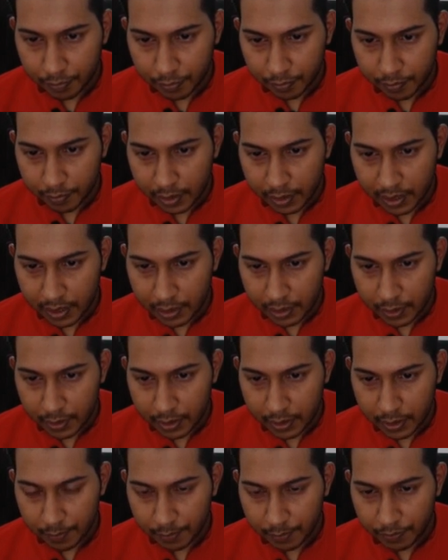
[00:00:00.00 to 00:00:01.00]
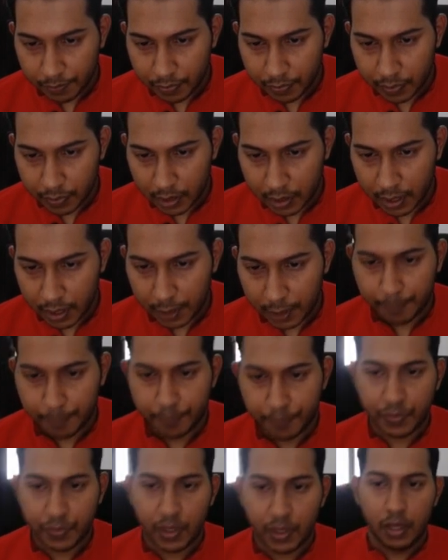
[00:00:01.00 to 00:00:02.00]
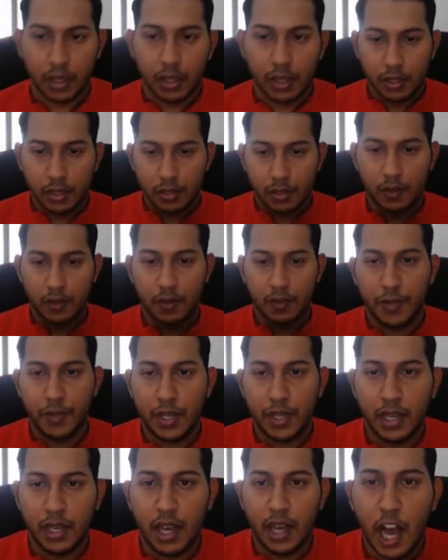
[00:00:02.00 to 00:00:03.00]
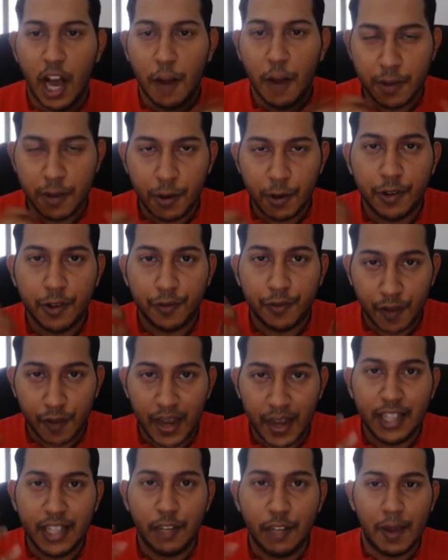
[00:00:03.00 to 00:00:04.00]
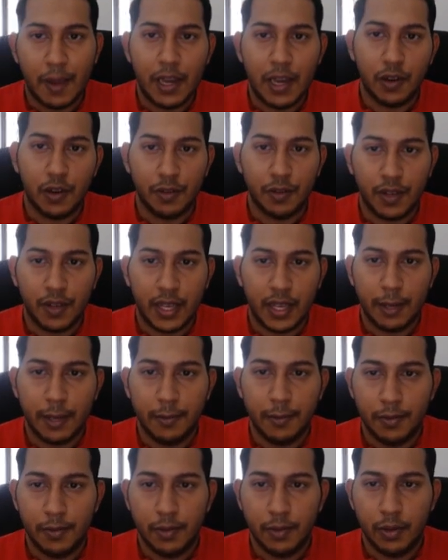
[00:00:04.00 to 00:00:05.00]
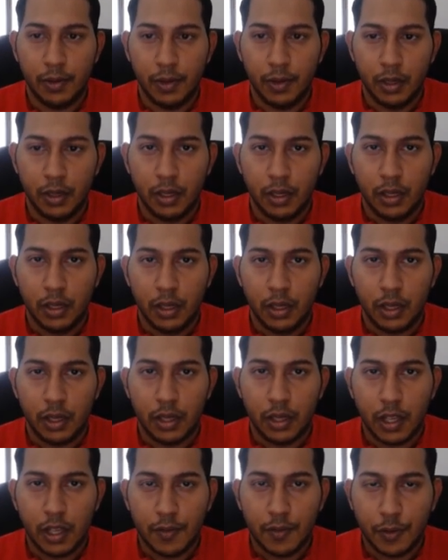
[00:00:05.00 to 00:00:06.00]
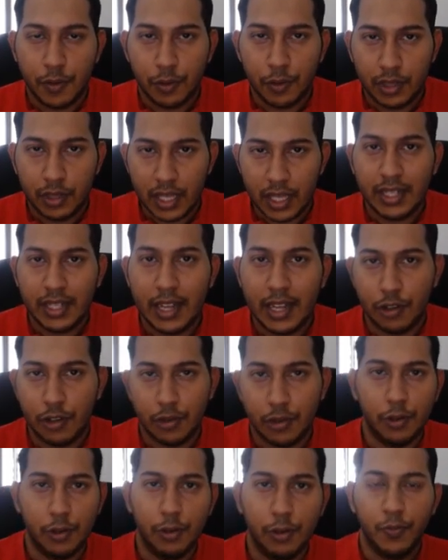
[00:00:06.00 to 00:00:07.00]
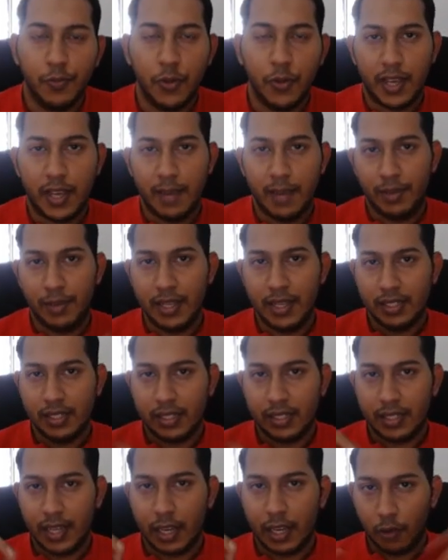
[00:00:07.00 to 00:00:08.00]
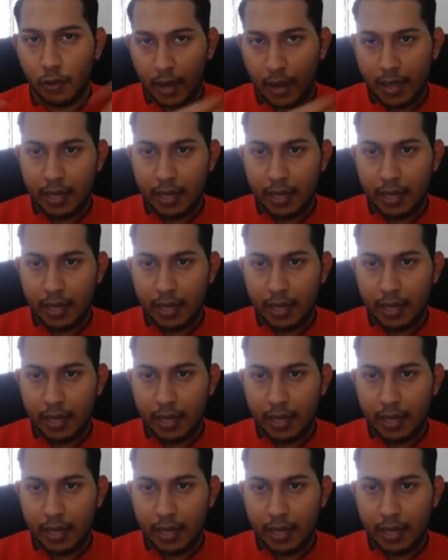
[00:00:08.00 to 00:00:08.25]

plus with k. So from here, how are you going to find the value of k? If you think that you don't know, okay, please take a look at the